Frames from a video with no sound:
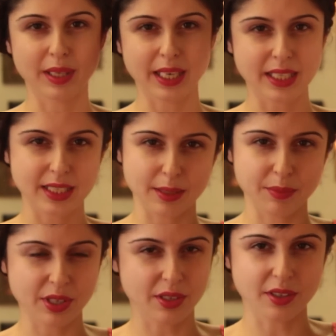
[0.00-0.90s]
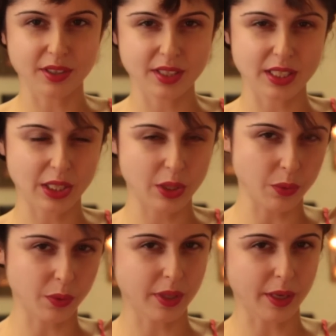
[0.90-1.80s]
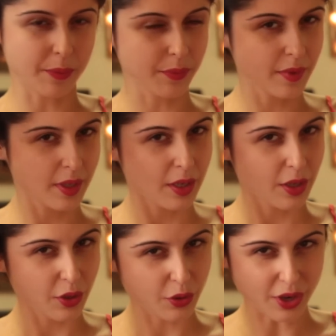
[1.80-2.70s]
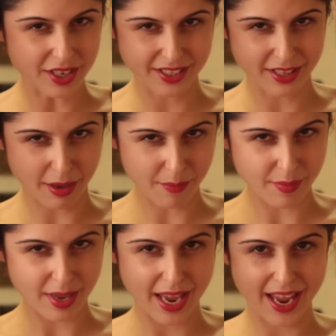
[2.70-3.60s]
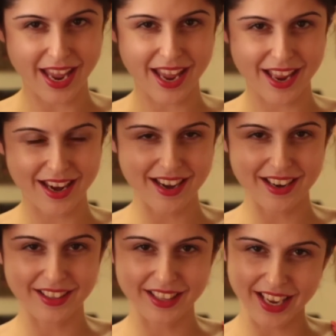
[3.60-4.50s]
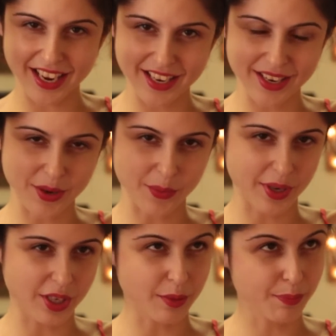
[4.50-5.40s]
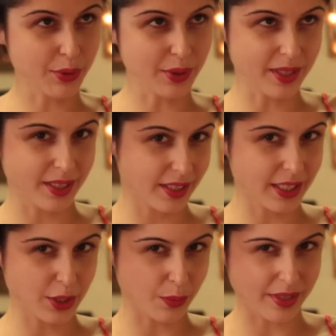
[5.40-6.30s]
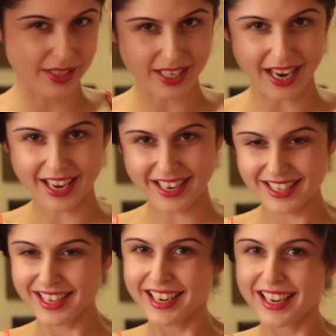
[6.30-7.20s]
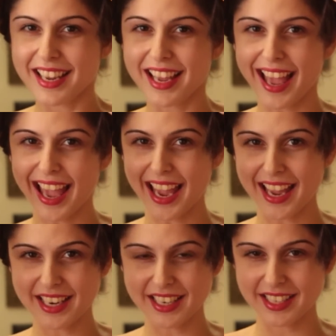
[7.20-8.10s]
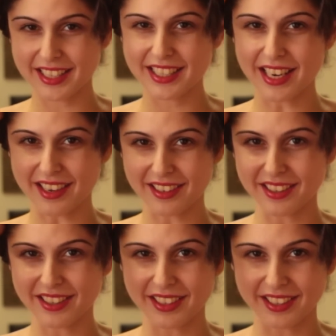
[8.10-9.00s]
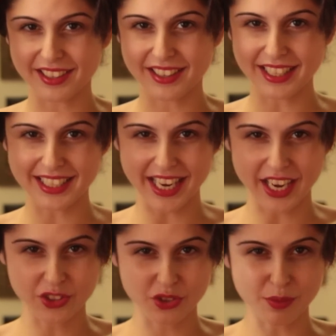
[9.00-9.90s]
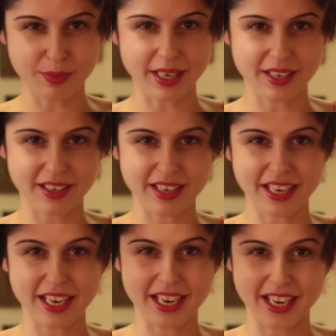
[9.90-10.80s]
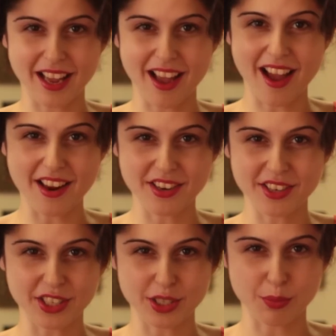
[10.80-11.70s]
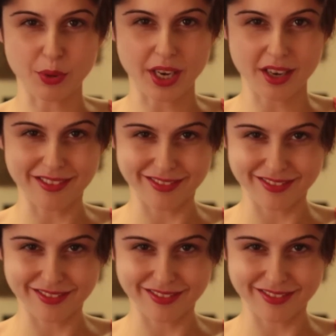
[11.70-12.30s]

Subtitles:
place them here, secure them, cross them, and then we're gonna pull this one tight and tuck this extra bit under this braid.